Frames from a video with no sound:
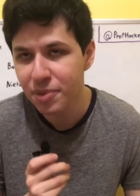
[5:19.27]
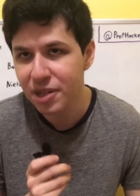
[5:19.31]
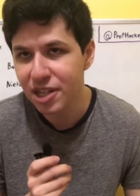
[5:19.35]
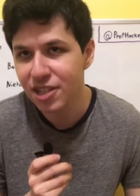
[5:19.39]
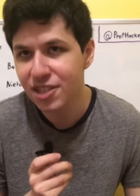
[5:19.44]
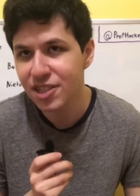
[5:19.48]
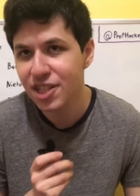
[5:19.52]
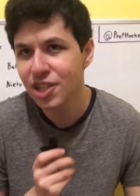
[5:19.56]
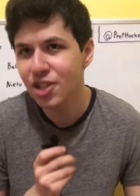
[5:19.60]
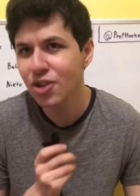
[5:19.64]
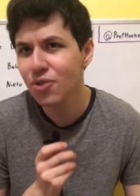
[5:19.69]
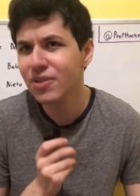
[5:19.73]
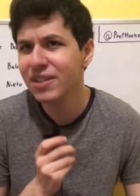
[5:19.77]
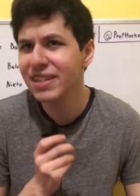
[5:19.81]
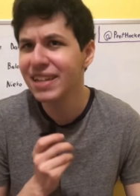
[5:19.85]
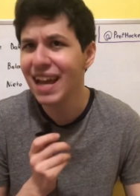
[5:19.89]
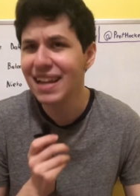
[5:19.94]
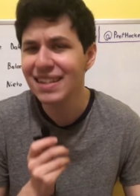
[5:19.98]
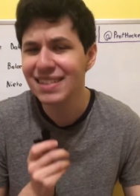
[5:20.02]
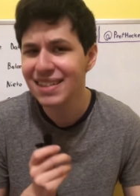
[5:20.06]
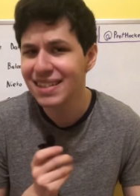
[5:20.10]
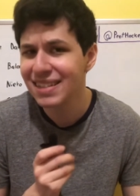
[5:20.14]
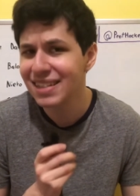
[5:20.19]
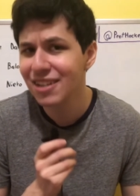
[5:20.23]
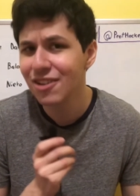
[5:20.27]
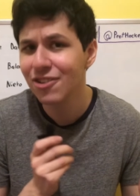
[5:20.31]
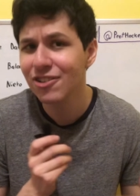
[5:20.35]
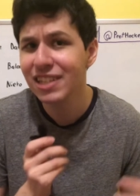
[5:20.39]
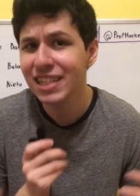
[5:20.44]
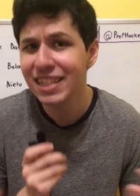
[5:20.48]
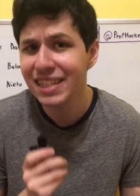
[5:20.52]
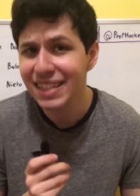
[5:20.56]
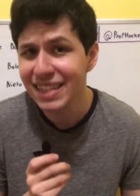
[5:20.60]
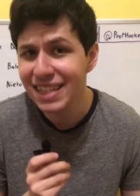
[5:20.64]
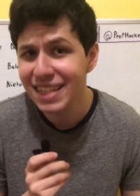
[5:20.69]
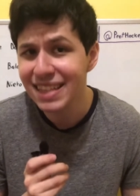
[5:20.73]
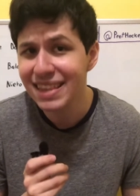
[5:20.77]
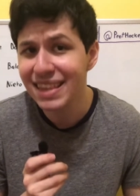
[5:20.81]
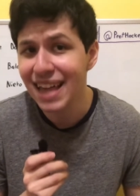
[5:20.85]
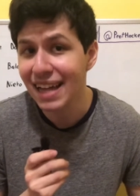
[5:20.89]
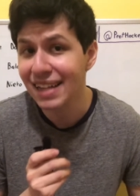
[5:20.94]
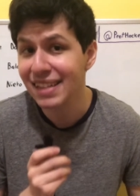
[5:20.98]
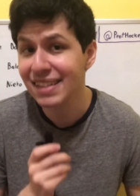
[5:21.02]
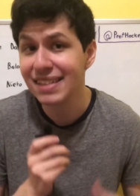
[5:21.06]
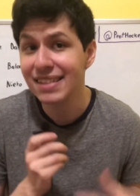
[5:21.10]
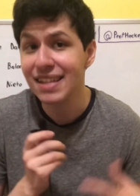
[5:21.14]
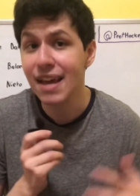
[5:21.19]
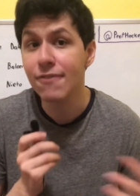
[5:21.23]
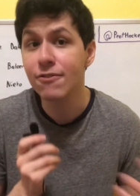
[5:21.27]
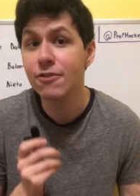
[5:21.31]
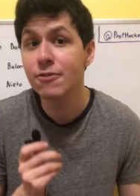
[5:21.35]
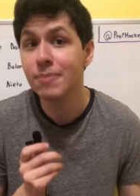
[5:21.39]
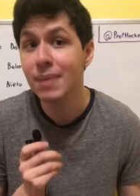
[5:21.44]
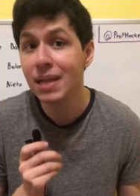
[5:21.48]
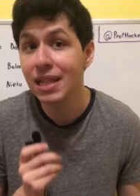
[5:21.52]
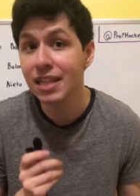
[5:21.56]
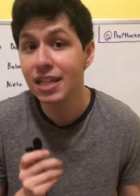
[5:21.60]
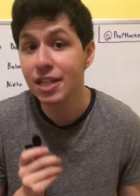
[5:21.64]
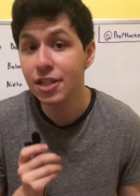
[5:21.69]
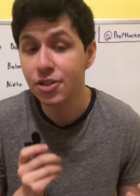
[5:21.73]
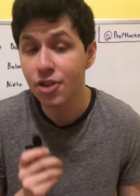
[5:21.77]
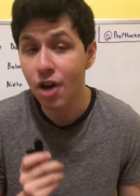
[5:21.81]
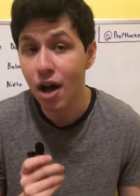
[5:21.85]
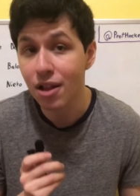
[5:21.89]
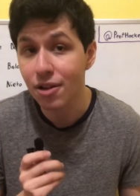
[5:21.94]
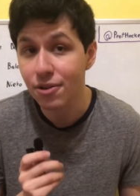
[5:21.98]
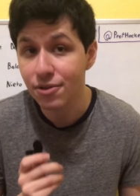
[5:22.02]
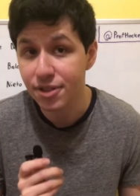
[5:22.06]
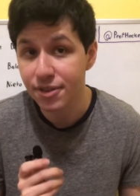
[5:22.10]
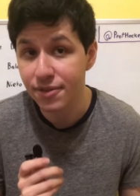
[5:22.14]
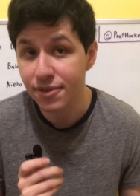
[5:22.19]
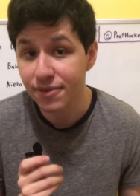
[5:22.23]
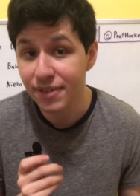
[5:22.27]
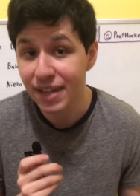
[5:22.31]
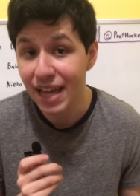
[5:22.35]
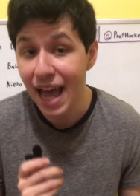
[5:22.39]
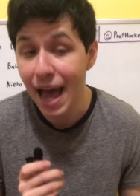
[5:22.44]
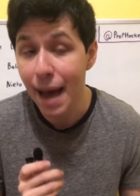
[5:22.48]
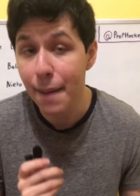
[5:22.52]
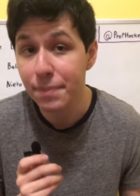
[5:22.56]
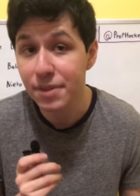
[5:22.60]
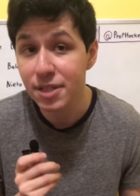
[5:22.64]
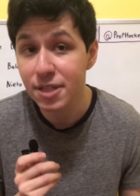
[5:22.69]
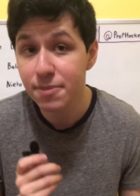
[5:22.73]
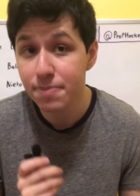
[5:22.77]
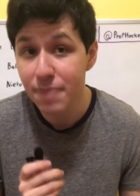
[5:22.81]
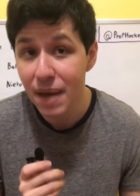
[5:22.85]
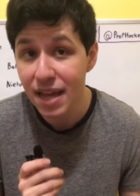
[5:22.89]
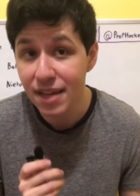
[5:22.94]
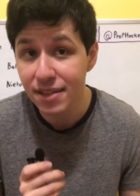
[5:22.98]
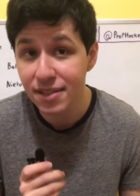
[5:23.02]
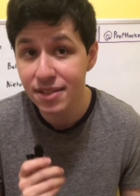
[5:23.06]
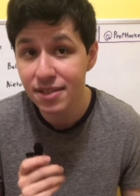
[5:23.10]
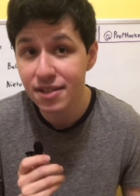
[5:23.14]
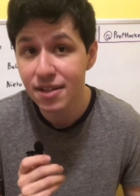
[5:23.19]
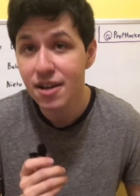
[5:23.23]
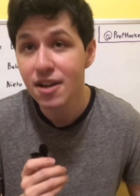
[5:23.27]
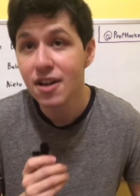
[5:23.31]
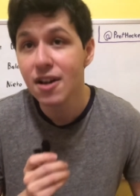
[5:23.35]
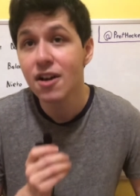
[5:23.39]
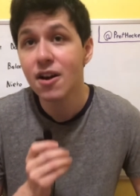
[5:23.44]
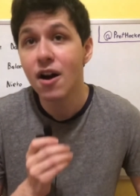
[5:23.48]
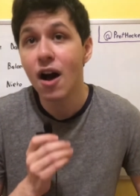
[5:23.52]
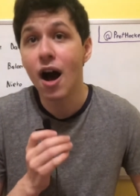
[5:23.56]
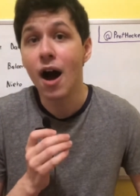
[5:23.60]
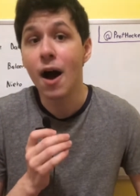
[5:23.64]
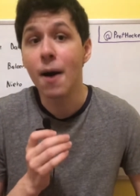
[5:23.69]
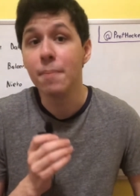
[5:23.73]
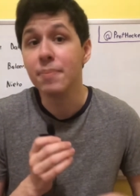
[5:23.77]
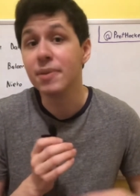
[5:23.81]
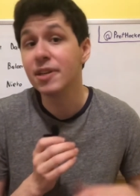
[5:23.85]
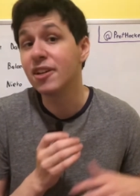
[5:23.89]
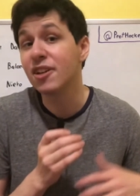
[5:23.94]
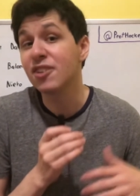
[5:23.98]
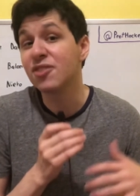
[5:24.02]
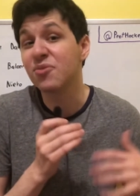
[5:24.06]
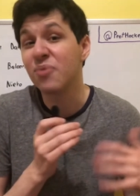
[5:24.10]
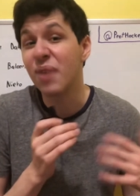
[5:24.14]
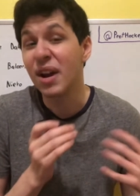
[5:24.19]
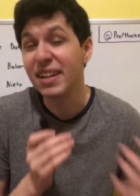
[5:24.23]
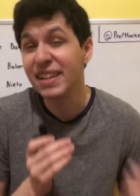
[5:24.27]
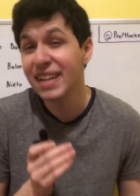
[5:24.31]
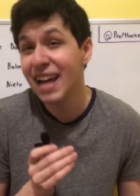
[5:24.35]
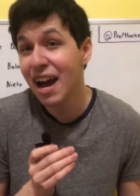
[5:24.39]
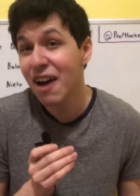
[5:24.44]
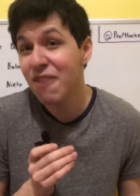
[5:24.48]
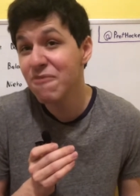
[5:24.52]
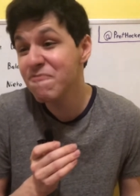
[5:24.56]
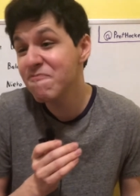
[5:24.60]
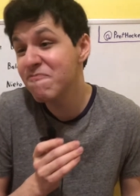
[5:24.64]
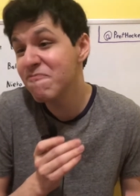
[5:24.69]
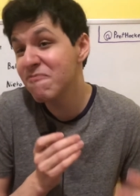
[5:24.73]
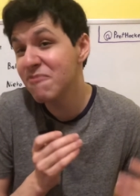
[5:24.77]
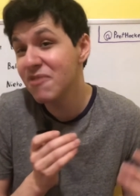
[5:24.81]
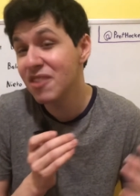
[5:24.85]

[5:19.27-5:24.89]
because they don't necessarily need that $7 million of cap space uh, because right now,